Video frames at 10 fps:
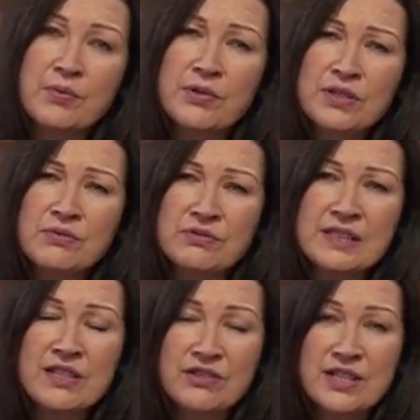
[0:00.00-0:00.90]
The boys were
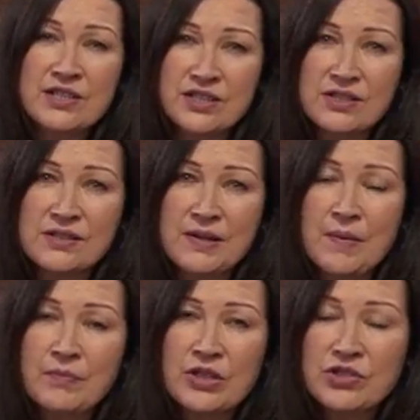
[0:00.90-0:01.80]
really gracious
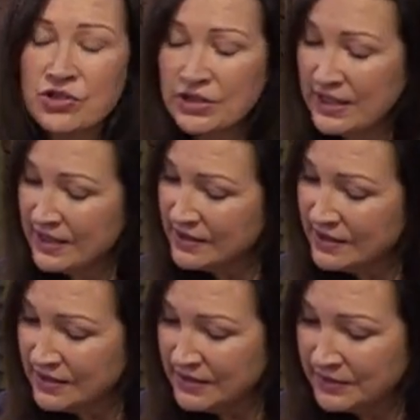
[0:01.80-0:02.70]
during that
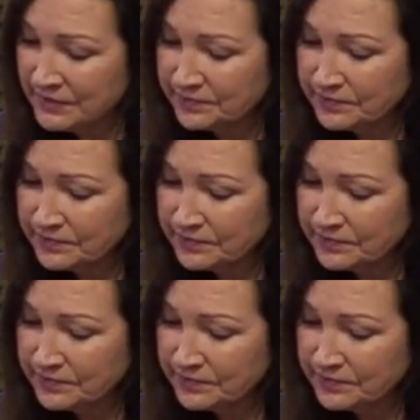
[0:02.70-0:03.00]
season.